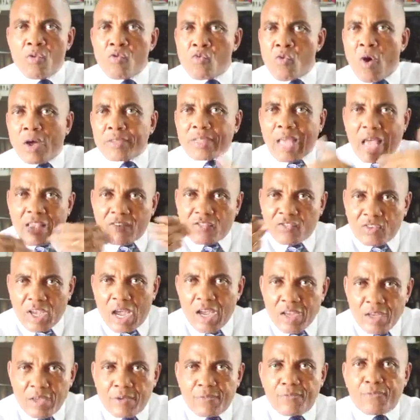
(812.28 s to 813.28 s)
What has
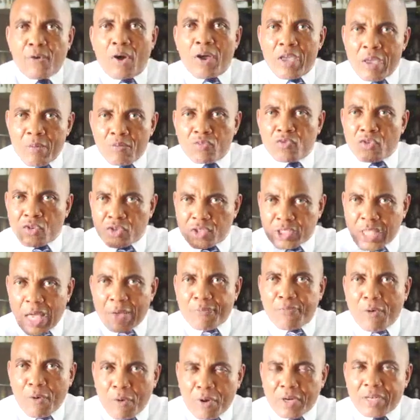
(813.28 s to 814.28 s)
changed for him to
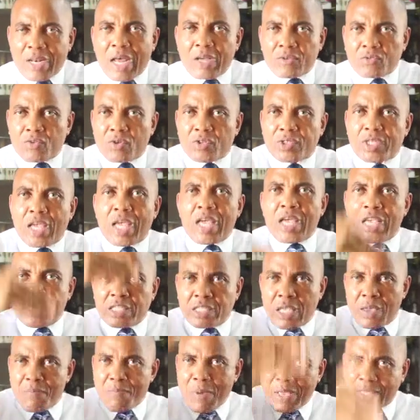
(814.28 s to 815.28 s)
step forward now to say
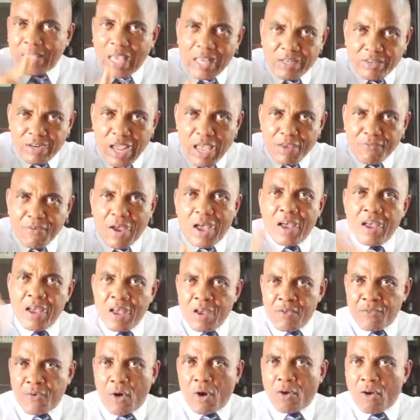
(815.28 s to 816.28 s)
he's a better driver
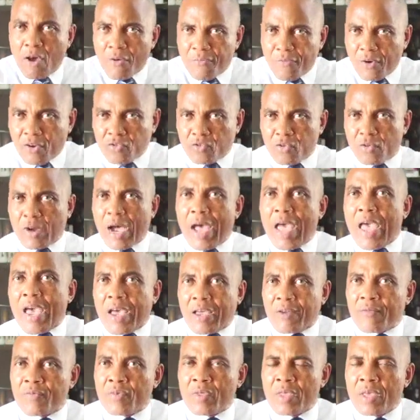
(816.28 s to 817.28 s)
for all of us to
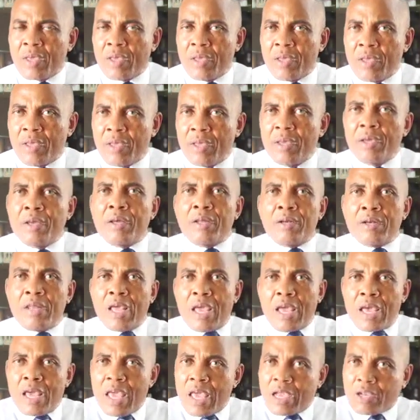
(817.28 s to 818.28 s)
hire?
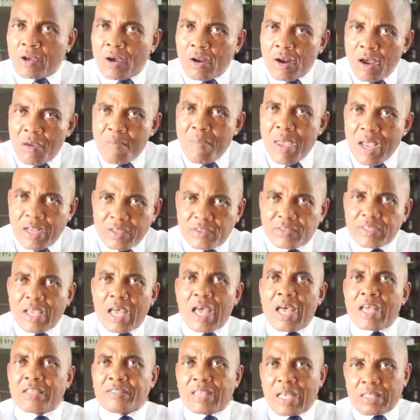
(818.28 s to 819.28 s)
The economics
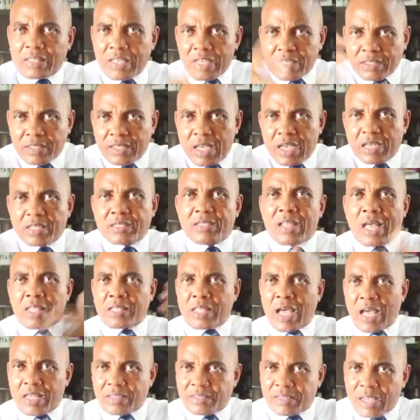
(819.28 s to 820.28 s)
statistics
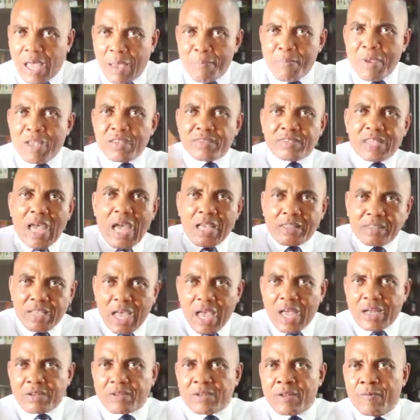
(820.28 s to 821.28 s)
that are being
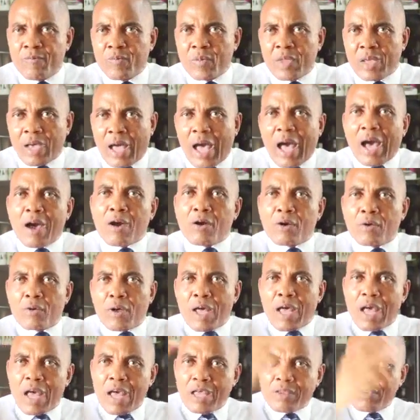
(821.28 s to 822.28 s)
cited,
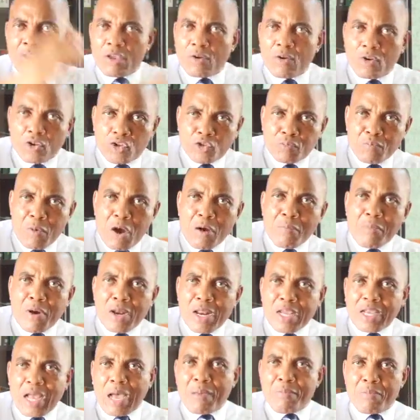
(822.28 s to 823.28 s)
how small
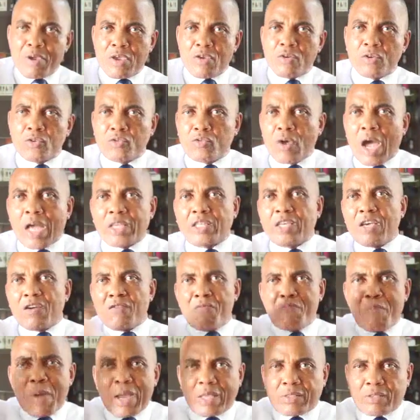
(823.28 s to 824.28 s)
money can be used to
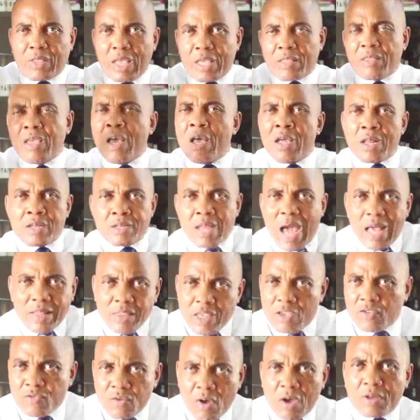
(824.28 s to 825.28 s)
achieve big things,
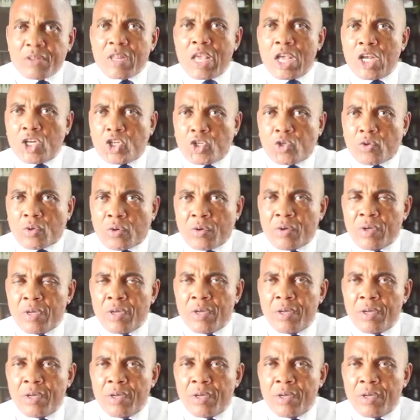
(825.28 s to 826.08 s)
that is not the issue.